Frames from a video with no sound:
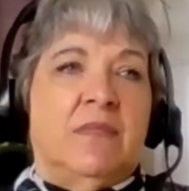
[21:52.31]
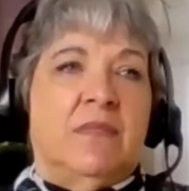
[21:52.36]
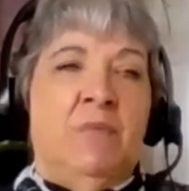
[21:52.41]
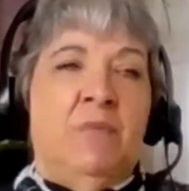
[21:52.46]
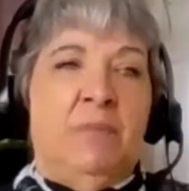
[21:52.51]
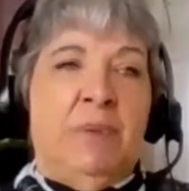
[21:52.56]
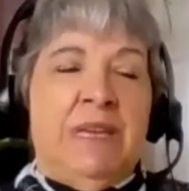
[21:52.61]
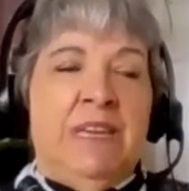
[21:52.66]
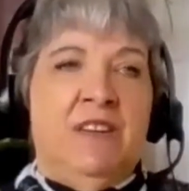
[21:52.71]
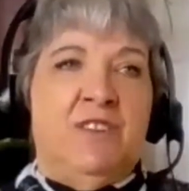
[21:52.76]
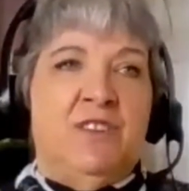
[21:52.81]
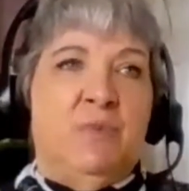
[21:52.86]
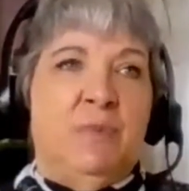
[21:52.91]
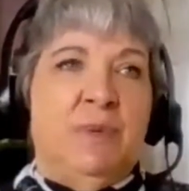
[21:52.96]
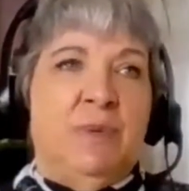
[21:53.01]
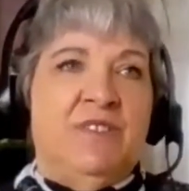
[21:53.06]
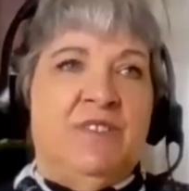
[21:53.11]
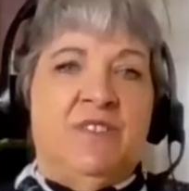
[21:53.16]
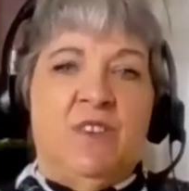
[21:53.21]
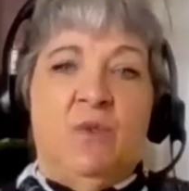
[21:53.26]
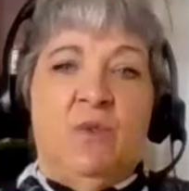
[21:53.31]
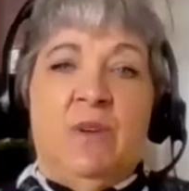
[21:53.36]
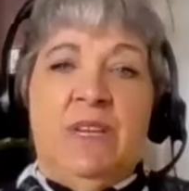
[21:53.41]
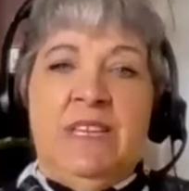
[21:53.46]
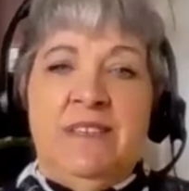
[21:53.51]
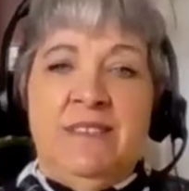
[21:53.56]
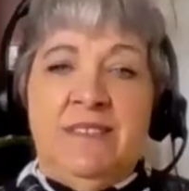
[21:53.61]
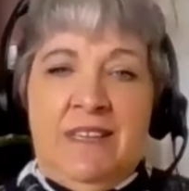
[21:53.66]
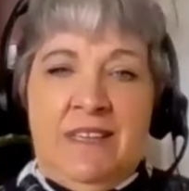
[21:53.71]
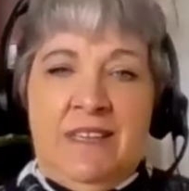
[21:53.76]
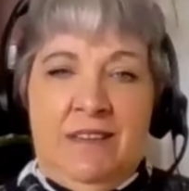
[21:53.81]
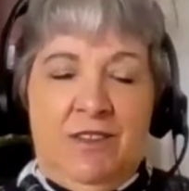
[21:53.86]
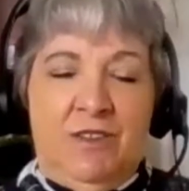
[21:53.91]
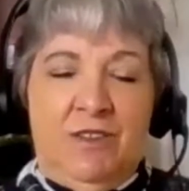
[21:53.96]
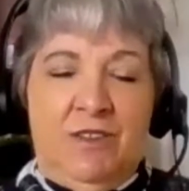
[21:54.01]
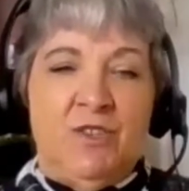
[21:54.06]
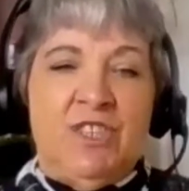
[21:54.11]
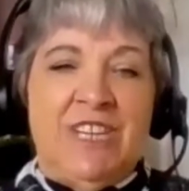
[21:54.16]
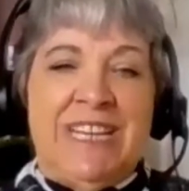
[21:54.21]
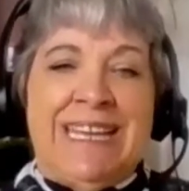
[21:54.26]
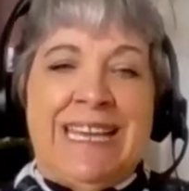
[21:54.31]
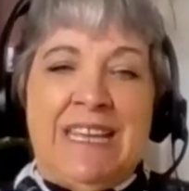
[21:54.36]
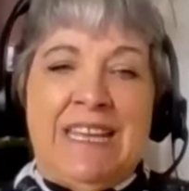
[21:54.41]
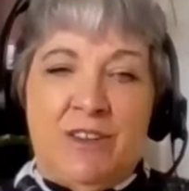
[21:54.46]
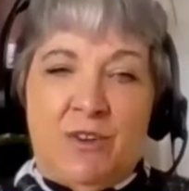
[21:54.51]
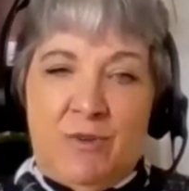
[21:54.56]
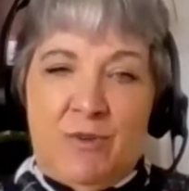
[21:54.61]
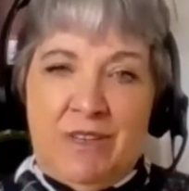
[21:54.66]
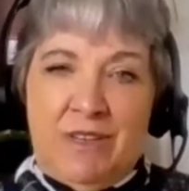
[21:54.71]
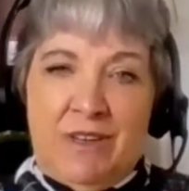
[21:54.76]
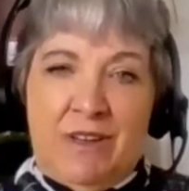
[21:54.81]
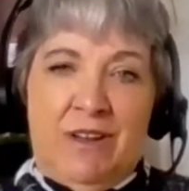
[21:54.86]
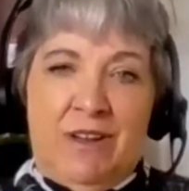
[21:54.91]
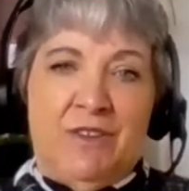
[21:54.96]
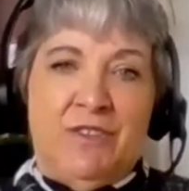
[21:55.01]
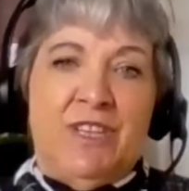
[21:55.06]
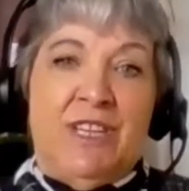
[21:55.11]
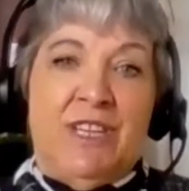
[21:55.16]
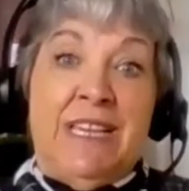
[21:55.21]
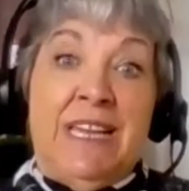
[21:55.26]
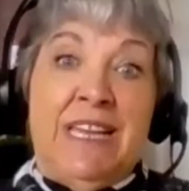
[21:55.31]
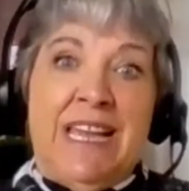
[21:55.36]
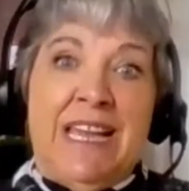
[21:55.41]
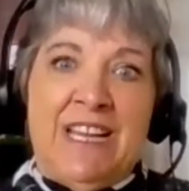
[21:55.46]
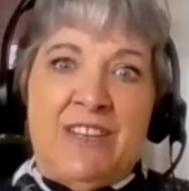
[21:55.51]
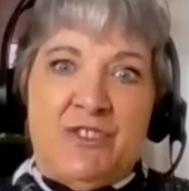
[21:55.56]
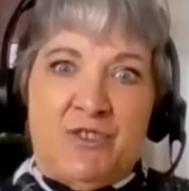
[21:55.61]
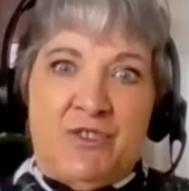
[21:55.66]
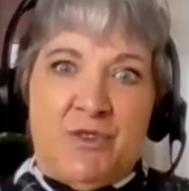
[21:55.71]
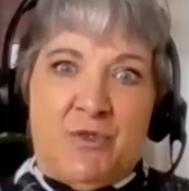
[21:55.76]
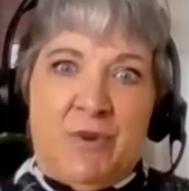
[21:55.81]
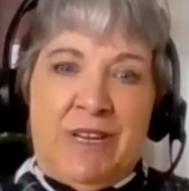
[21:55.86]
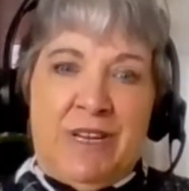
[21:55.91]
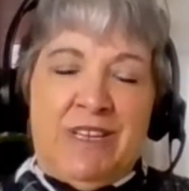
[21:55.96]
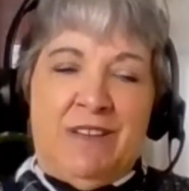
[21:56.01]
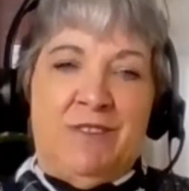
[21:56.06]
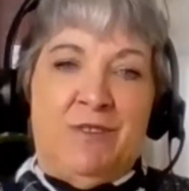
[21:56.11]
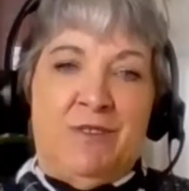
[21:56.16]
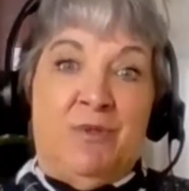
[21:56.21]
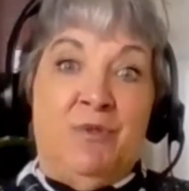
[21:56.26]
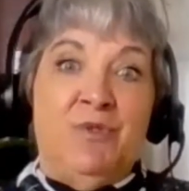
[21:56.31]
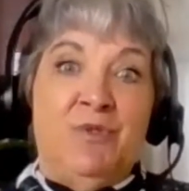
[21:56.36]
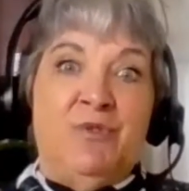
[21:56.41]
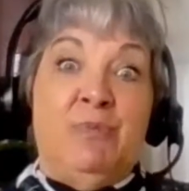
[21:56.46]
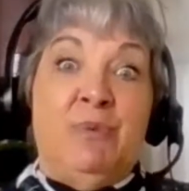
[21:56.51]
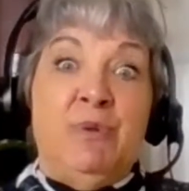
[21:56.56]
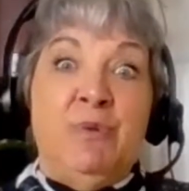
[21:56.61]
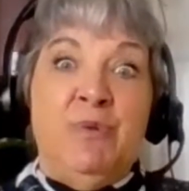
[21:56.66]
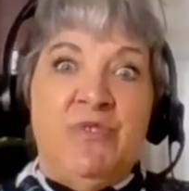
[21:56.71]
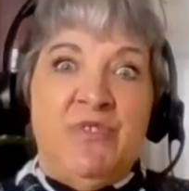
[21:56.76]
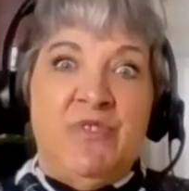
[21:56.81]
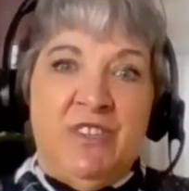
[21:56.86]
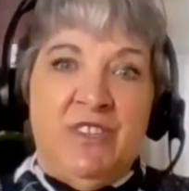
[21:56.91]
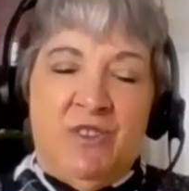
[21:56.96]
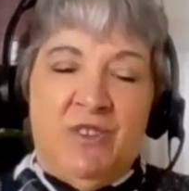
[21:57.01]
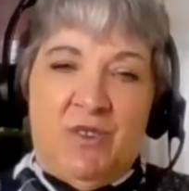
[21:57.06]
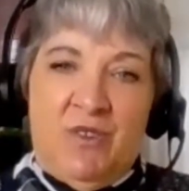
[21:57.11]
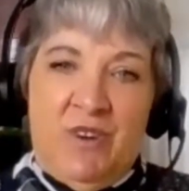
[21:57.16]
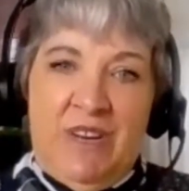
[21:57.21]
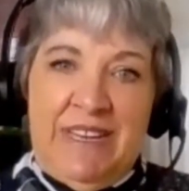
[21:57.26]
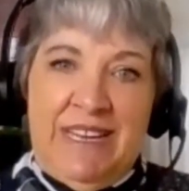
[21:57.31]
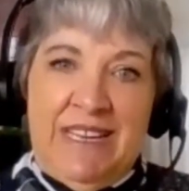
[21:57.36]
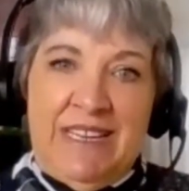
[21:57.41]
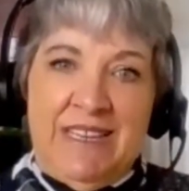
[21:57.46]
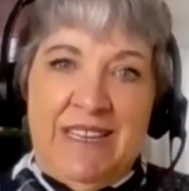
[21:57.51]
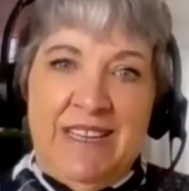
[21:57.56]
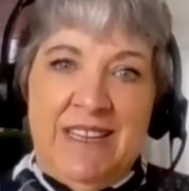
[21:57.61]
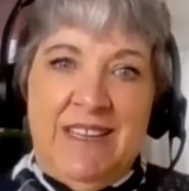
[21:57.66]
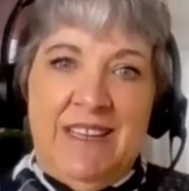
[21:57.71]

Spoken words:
appear to be so easy, to get a credit card, to get extra credit. They're always boosting your credit.